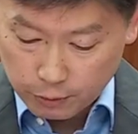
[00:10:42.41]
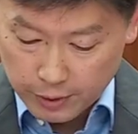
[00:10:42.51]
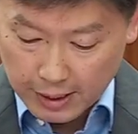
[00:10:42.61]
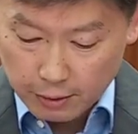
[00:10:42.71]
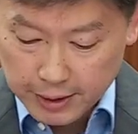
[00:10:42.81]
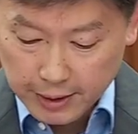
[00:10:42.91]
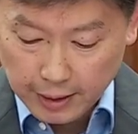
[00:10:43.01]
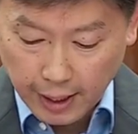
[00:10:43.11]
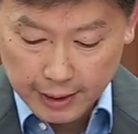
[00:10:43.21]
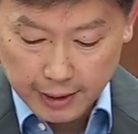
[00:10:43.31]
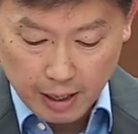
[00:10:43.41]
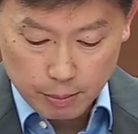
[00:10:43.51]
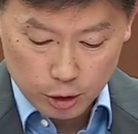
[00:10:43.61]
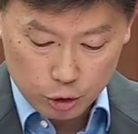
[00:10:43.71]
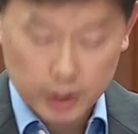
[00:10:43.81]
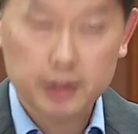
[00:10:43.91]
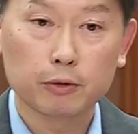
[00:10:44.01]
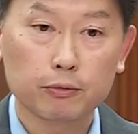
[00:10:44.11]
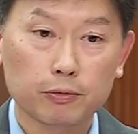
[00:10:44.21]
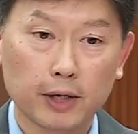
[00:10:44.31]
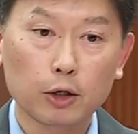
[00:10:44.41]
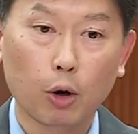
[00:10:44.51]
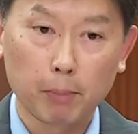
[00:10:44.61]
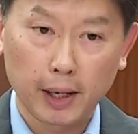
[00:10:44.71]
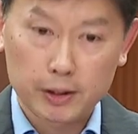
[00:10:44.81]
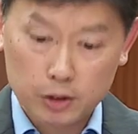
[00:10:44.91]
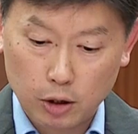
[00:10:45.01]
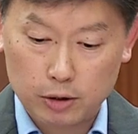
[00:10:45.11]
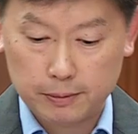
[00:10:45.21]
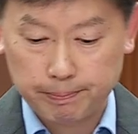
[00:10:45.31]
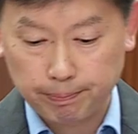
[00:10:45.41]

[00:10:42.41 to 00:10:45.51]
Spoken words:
resulting in higher administrative and compliance costs.